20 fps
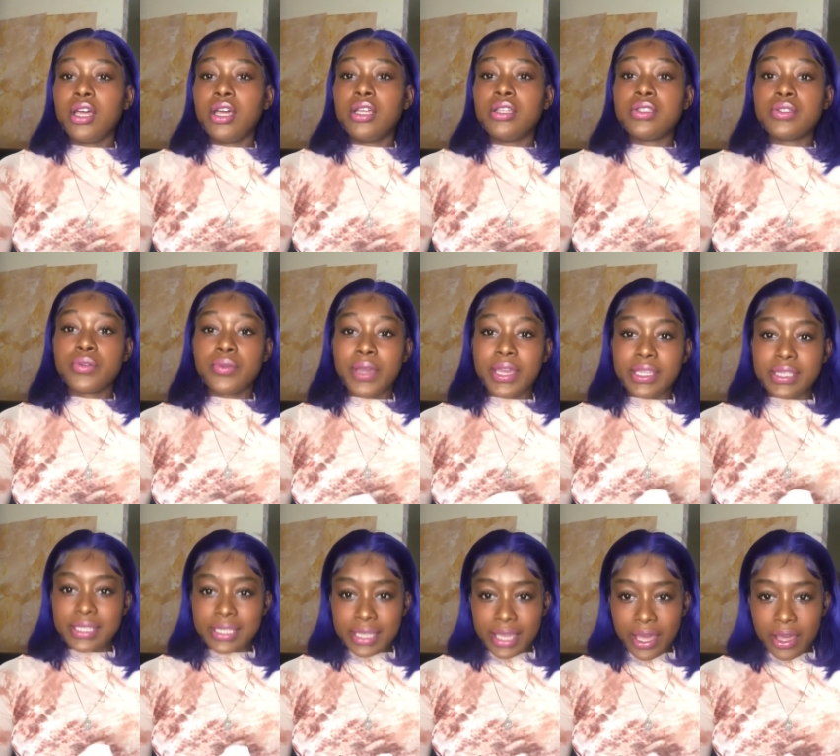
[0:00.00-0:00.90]
to
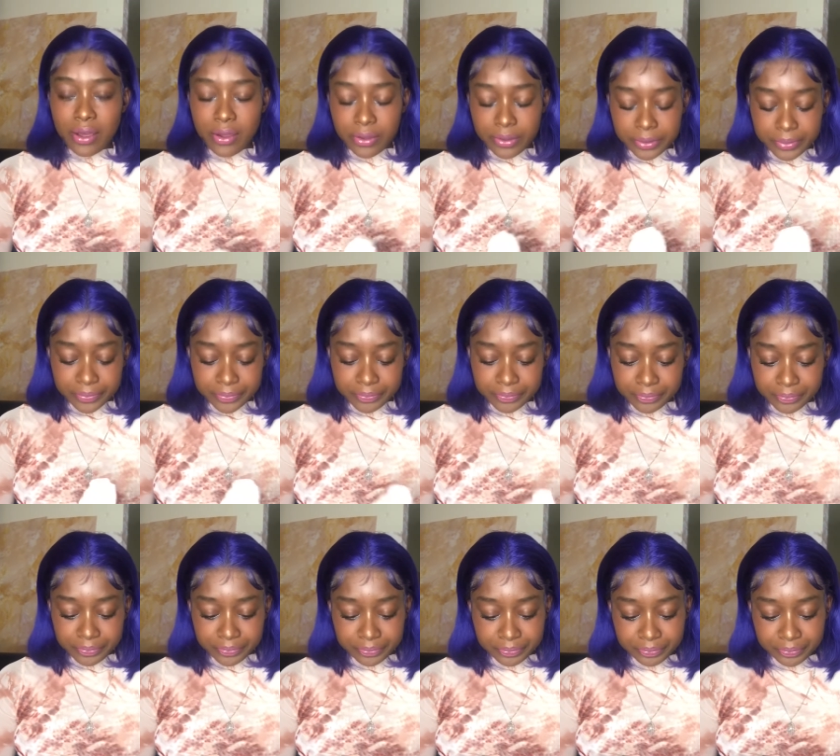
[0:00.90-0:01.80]
ATL.
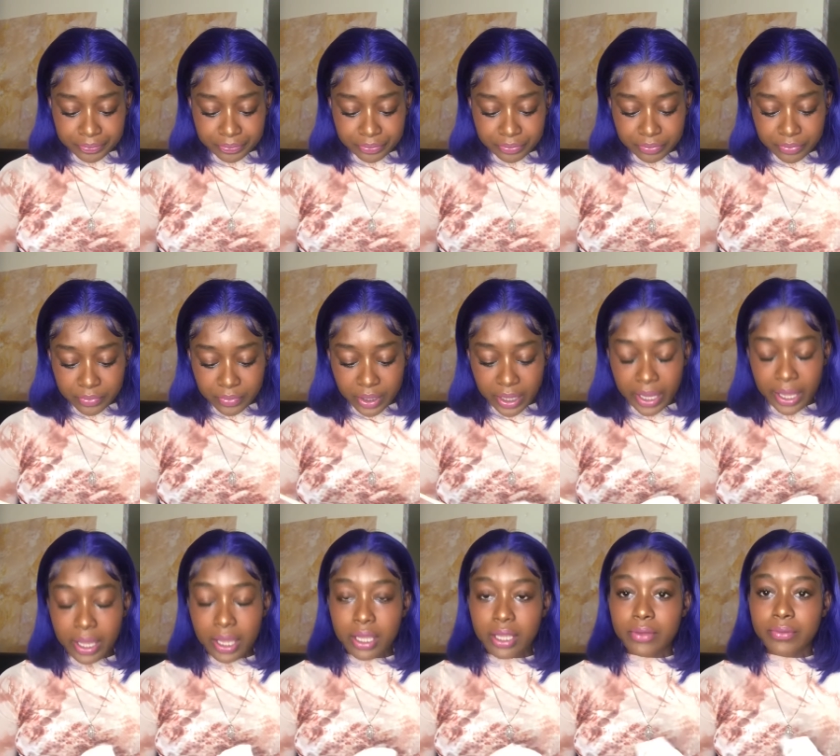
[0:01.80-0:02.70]

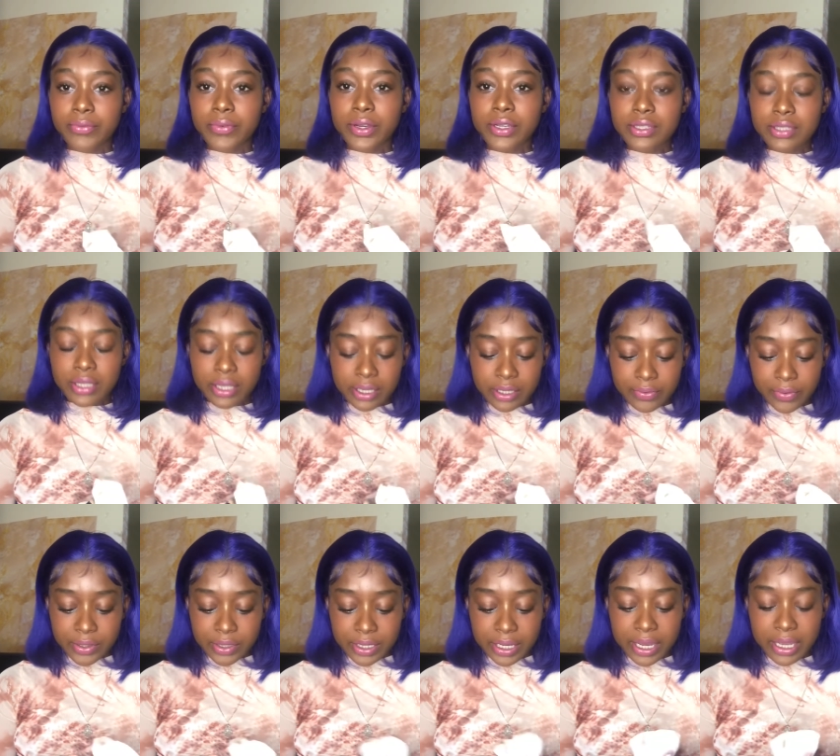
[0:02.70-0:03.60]
And first things
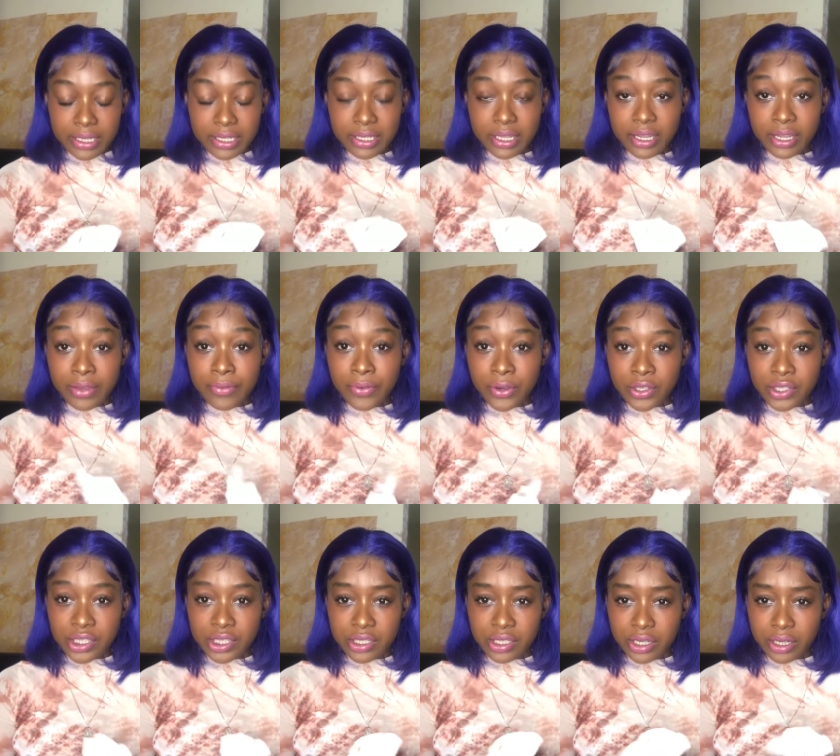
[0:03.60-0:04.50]
first, I got stuck in
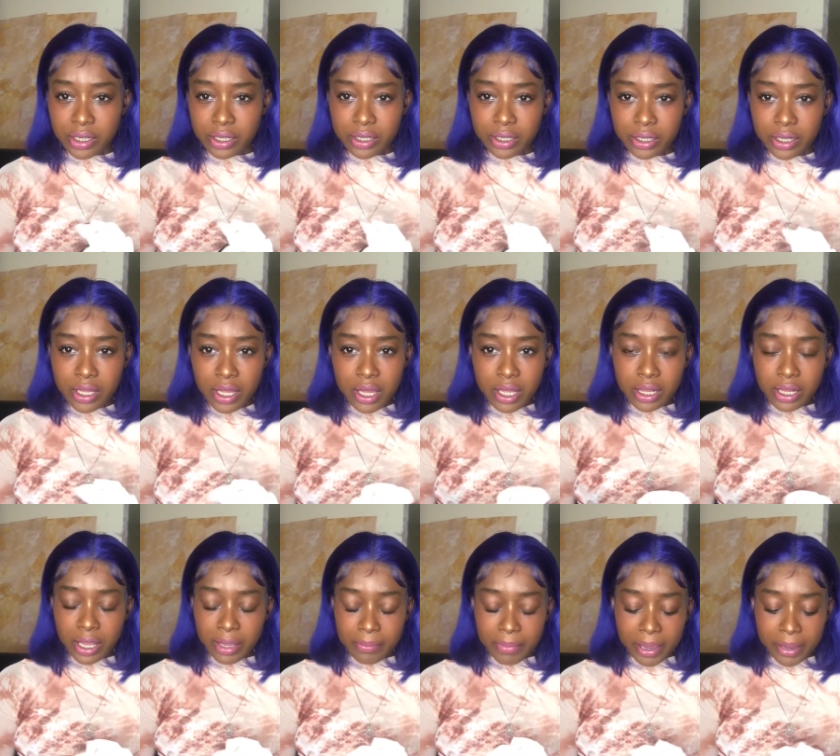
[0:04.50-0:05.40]
Virginia.
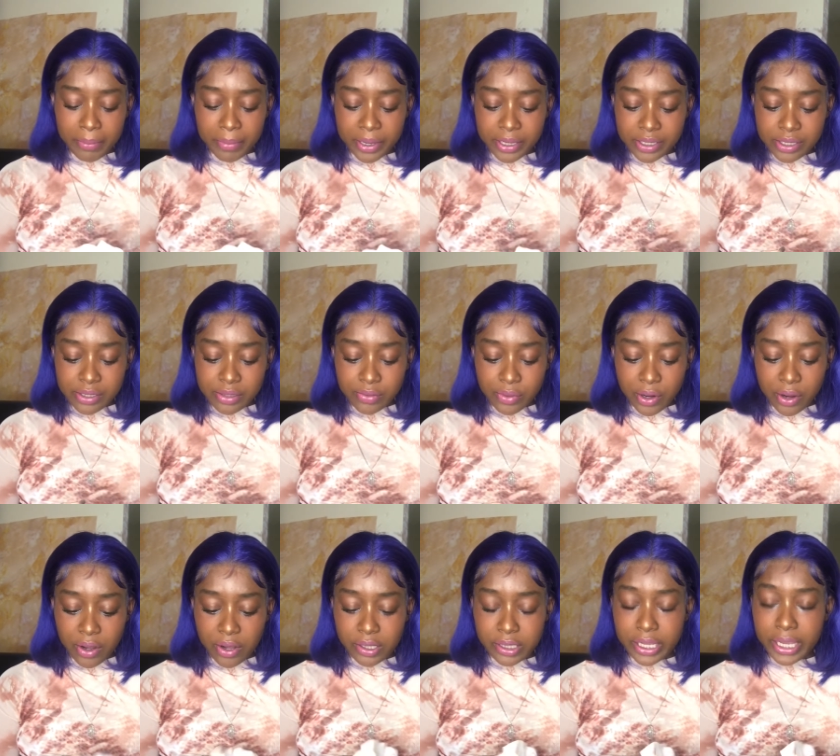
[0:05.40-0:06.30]
Like my buses were
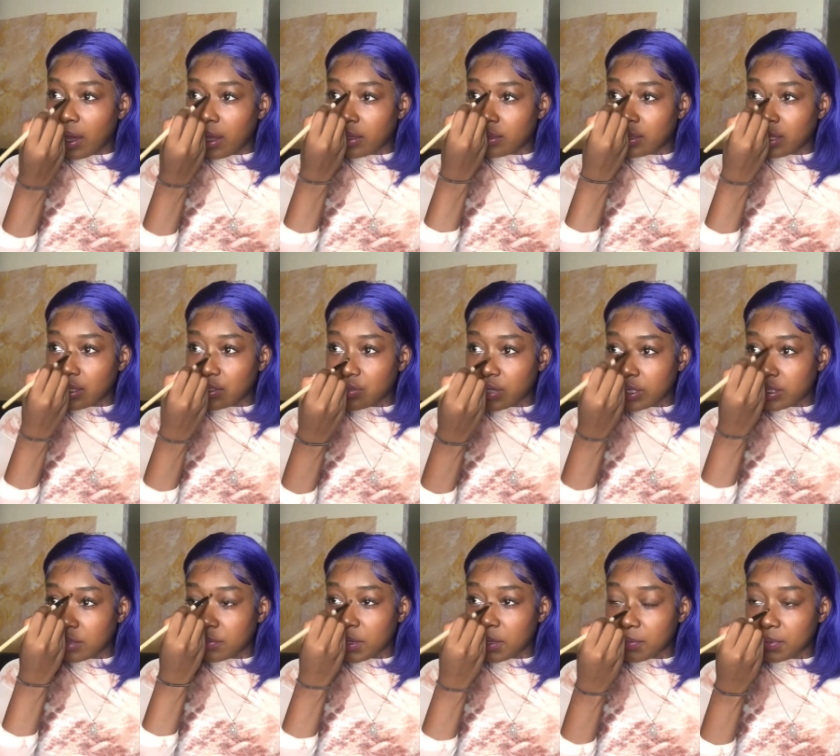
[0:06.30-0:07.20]
all late. They tried
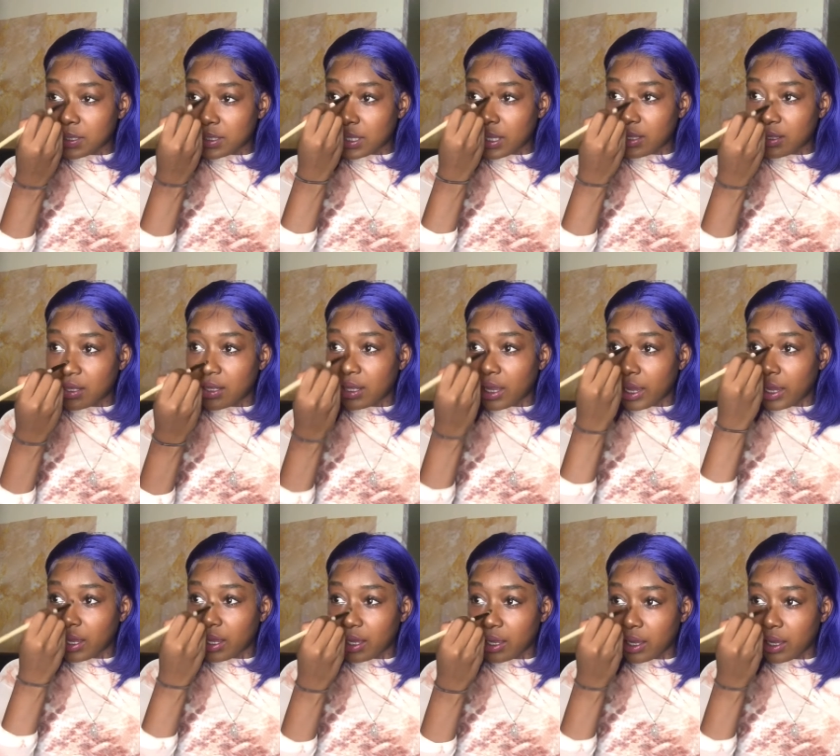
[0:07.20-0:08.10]
to make me stay the night